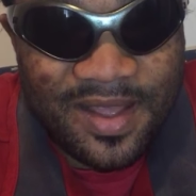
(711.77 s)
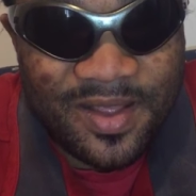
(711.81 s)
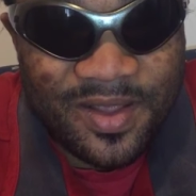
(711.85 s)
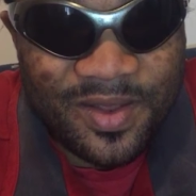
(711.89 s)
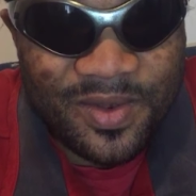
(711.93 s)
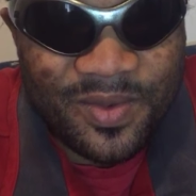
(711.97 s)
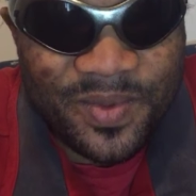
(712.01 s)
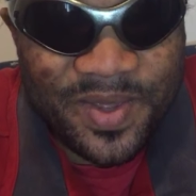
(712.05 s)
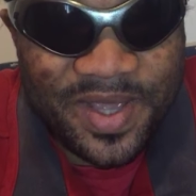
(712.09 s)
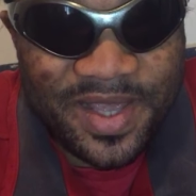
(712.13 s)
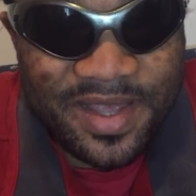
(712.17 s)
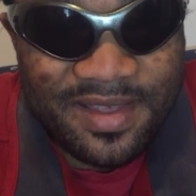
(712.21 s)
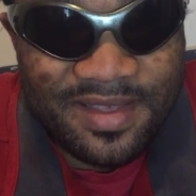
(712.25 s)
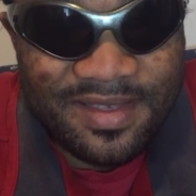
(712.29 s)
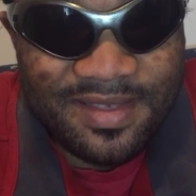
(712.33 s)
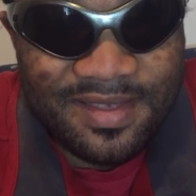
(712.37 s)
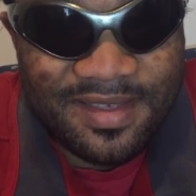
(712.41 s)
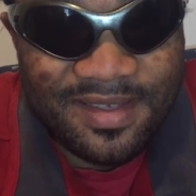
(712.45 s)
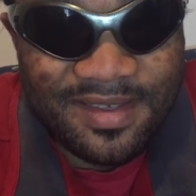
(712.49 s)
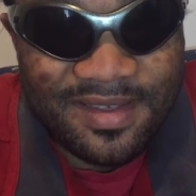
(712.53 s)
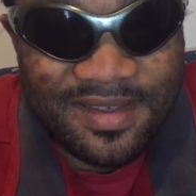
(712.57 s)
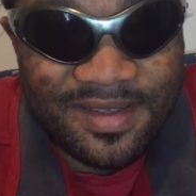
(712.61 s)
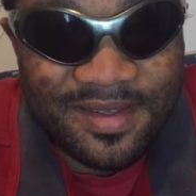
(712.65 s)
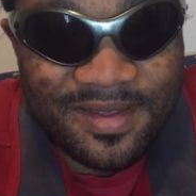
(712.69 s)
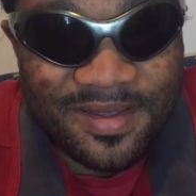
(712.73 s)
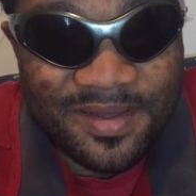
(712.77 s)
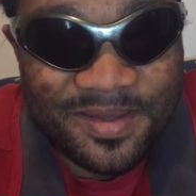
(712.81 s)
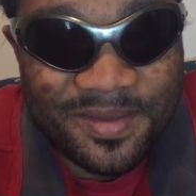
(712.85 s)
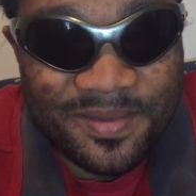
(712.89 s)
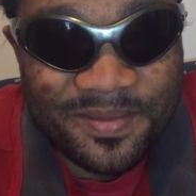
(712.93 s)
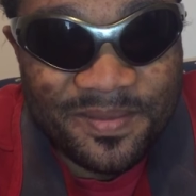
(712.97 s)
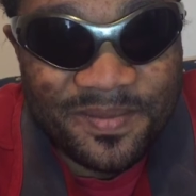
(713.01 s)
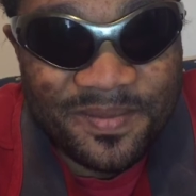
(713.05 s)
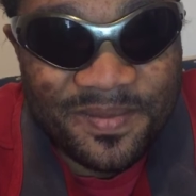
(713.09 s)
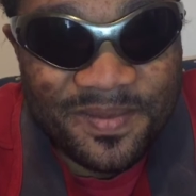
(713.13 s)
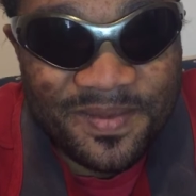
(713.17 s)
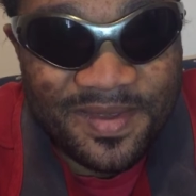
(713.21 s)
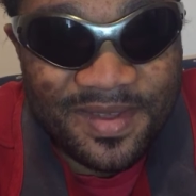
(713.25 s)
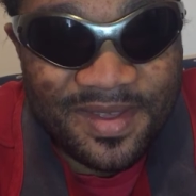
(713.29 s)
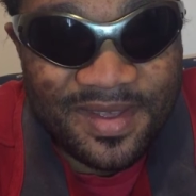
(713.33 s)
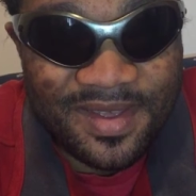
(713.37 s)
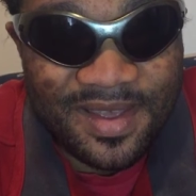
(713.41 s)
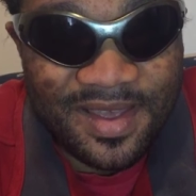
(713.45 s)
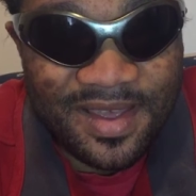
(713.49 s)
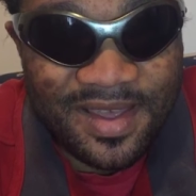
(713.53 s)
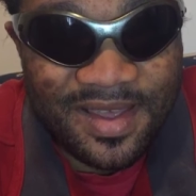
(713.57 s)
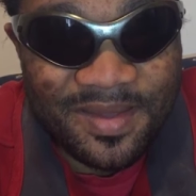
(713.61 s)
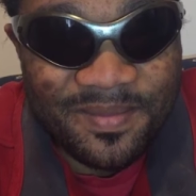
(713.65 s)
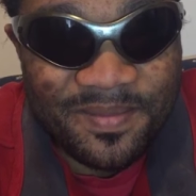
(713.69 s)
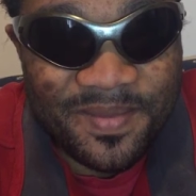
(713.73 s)
always
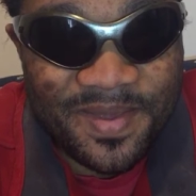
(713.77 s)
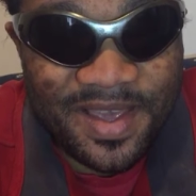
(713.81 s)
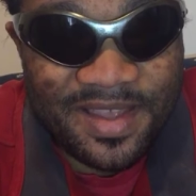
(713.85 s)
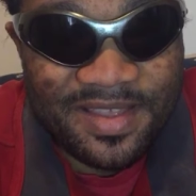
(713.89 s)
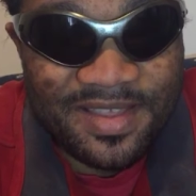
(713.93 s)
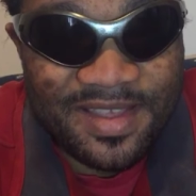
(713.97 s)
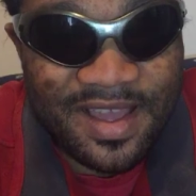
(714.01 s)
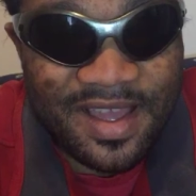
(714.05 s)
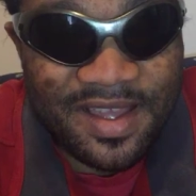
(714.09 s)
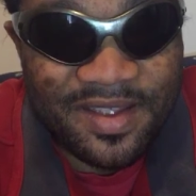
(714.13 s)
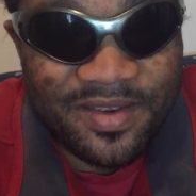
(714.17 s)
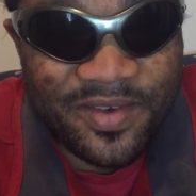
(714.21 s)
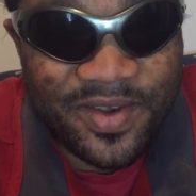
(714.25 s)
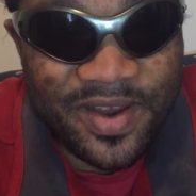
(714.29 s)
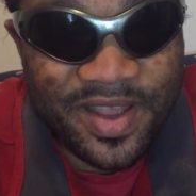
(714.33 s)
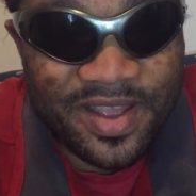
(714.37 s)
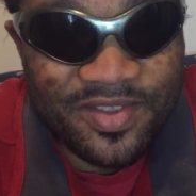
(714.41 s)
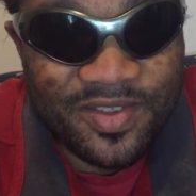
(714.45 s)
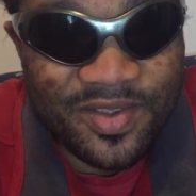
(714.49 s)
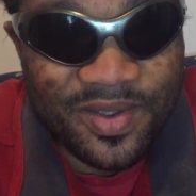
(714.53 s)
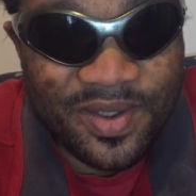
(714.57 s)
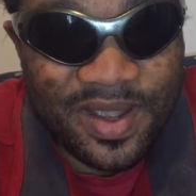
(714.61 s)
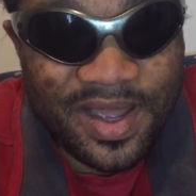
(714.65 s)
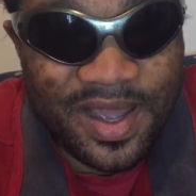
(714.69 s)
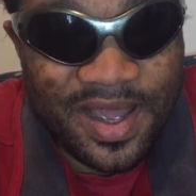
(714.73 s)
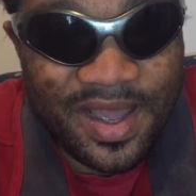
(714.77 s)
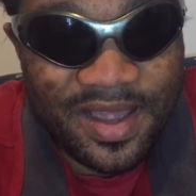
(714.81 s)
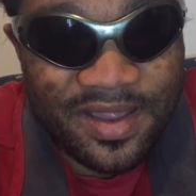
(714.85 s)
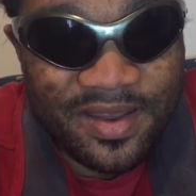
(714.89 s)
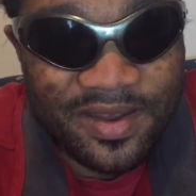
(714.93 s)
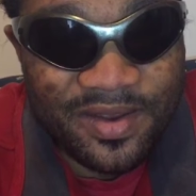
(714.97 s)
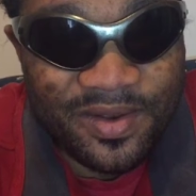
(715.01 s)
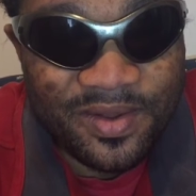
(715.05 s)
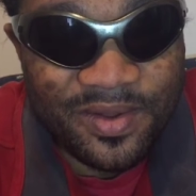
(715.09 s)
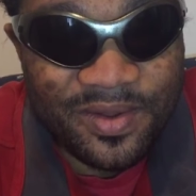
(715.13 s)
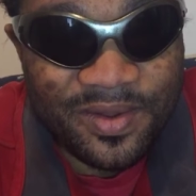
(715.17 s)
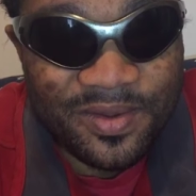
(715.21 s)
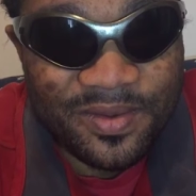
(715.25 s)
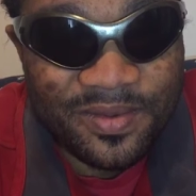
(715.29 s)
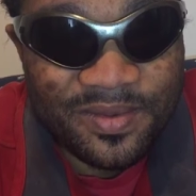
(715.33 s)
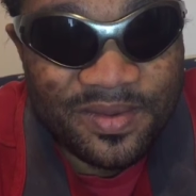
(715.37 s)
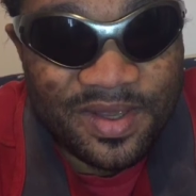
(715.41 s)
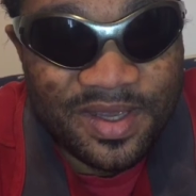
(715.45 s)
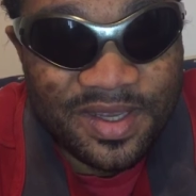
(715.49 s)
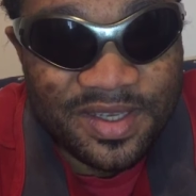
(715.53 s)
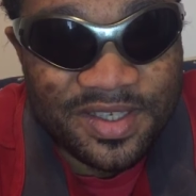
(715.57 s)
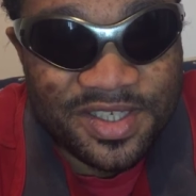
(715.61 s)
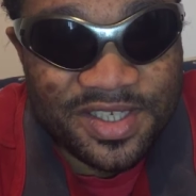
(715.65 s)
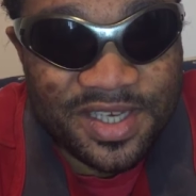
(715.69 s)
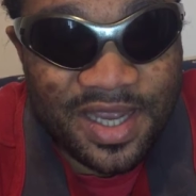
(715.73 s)
get angry at your guy,
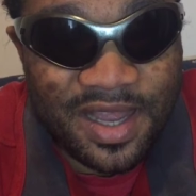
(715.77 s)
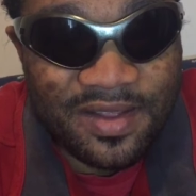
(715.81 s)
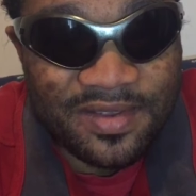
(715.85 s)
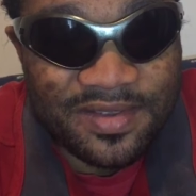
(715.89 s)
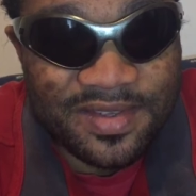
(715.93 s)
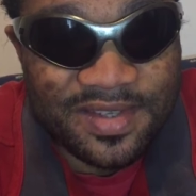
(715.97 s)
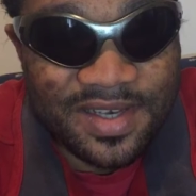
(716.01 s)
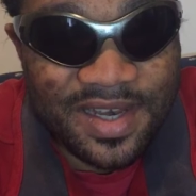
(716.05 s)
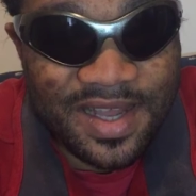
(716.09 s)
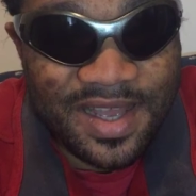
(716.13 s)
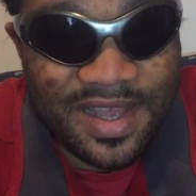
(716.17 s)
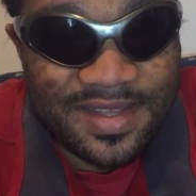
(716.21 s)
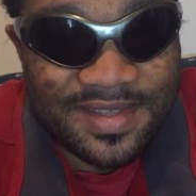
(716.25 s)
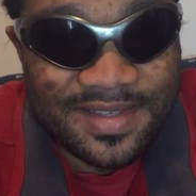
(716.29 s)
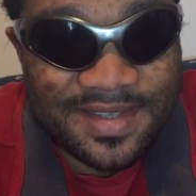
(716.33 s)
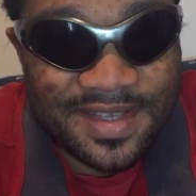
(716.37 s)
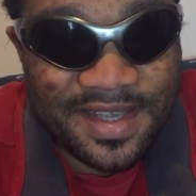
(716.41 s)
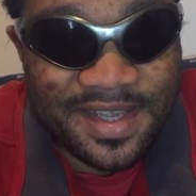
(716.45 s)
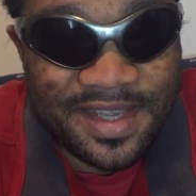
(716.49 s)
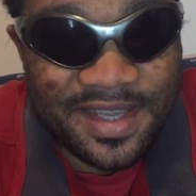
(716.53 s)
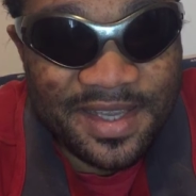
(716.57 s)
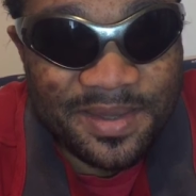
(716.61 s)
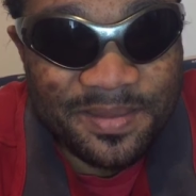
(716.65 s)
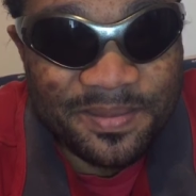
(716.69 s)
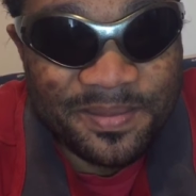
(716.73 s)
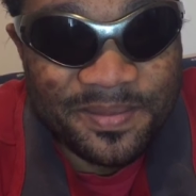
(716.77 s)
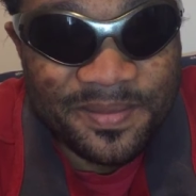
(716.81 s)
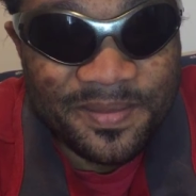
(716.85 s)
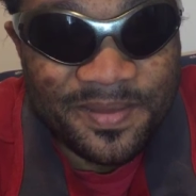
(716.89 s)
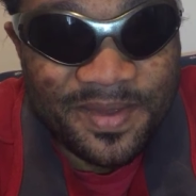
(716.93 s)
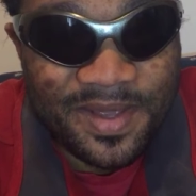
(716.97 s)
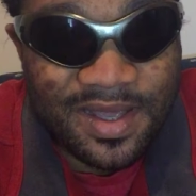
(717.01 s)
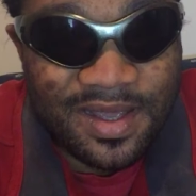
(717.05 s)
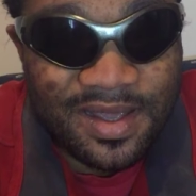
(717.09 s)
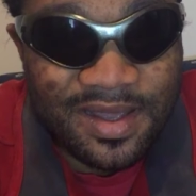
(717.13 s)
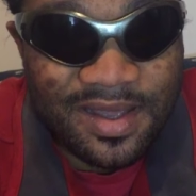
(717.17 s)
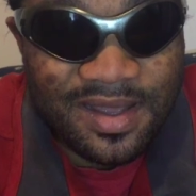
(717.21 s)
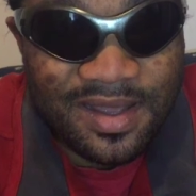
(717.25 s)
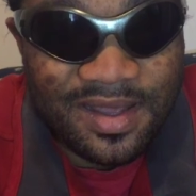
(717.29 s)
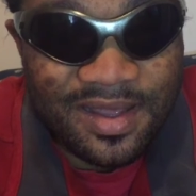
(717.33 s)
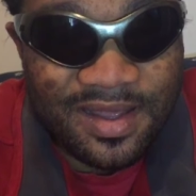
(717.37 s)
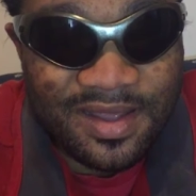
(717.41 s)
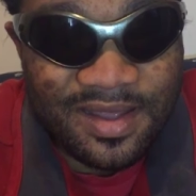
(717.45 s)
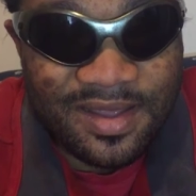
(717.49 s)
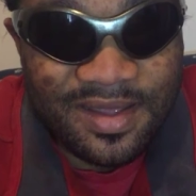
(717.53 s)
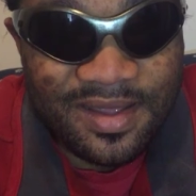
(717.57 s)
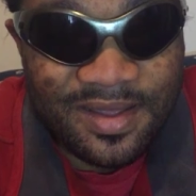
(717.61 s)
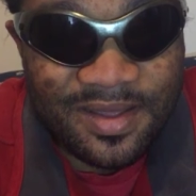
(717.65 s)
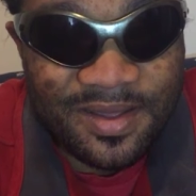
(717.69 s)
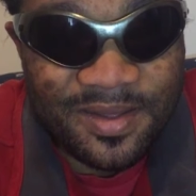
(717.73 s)
shouting at him,
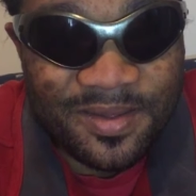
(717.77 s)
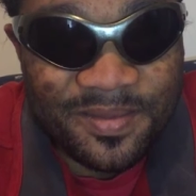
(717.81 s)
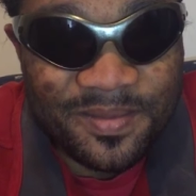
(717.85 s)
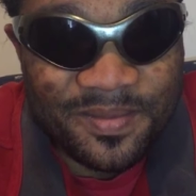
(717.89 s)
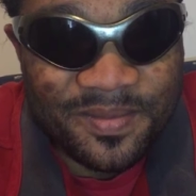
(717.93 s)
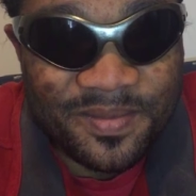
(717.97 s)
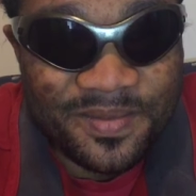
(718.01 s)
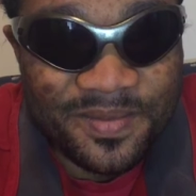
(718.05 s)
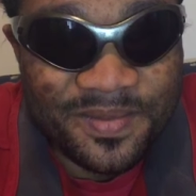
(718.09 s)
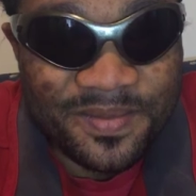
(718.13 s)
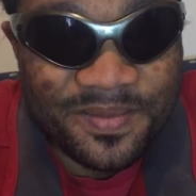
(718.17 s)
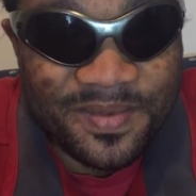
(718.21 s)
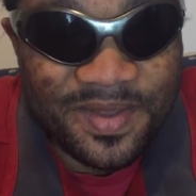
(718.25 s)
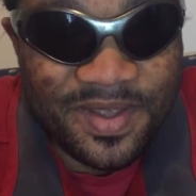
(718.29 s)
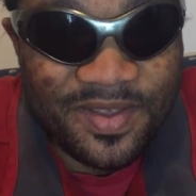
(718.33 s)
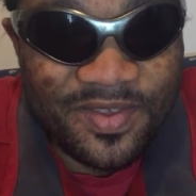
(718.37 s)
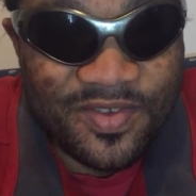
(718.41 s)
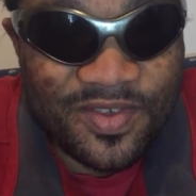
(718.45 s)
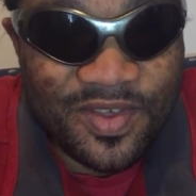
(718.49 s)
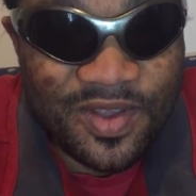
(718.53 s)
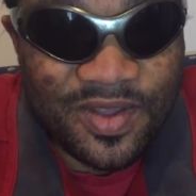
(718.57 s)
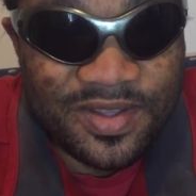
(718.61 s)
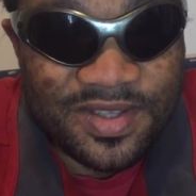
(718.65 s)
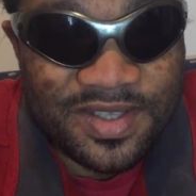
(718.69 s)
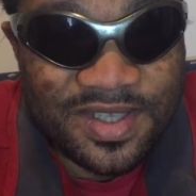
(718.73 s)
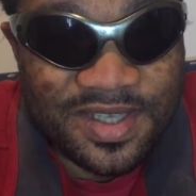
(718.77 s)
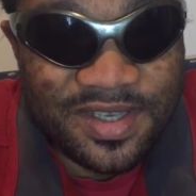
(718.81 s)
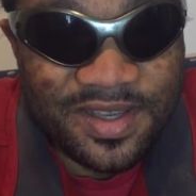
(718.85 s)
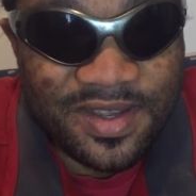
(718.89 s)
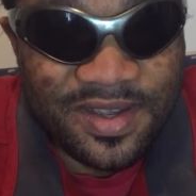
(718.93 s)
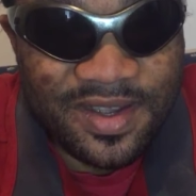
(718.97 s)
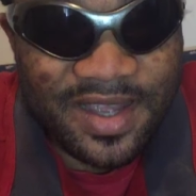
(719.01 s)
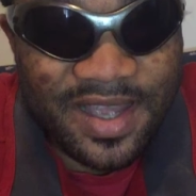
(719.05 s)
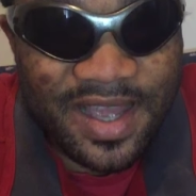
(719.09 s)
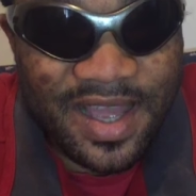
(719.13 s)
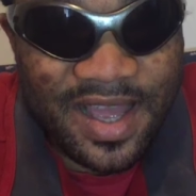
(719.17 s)
insulting your